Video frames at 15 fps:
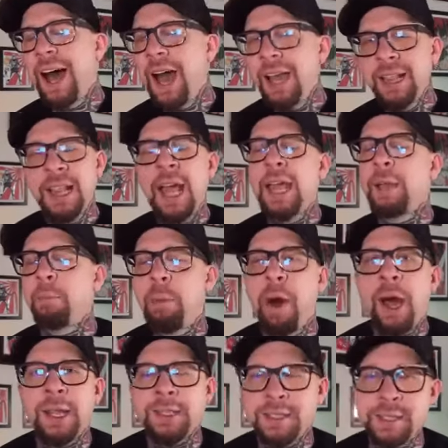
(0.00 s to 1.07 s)
I like
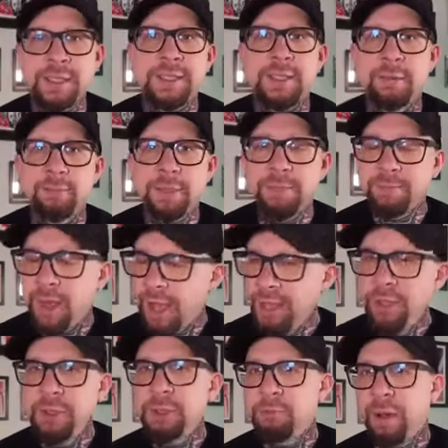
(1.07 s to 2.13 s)
pod systems. I
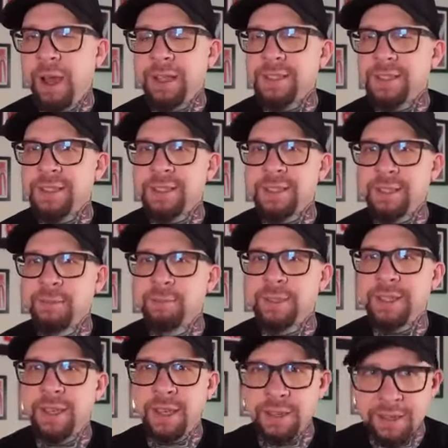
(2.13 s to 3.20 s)
use pod
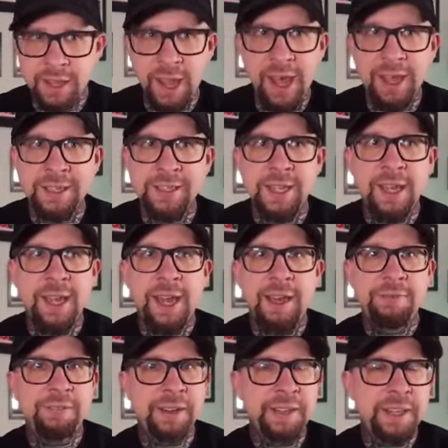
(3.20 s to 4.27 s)
systems a lot. I
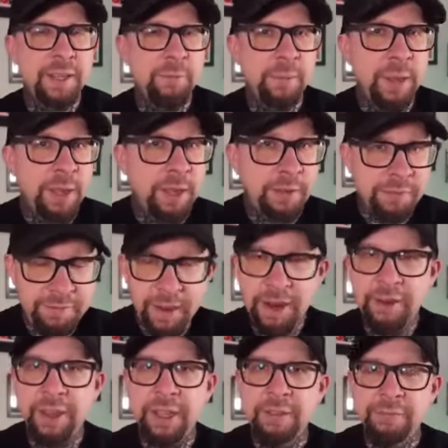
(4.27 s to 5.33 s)
find them
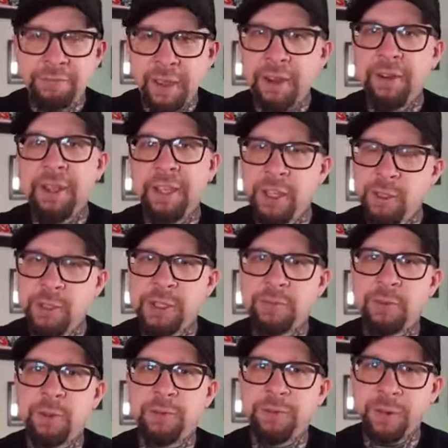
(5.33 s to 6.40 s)
very, very
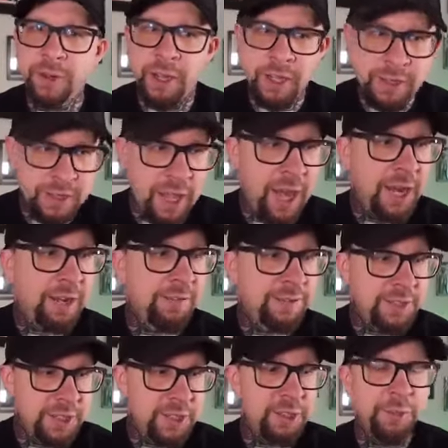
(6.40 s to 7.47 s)
useful for a lot of
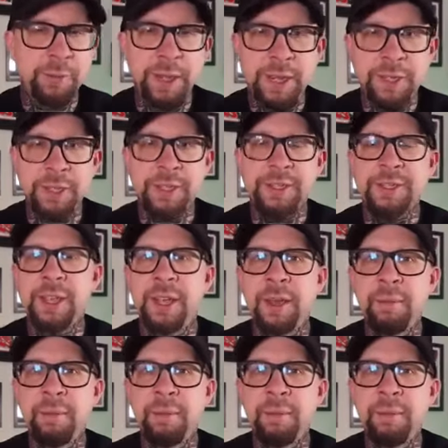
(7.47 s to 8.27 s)
situations.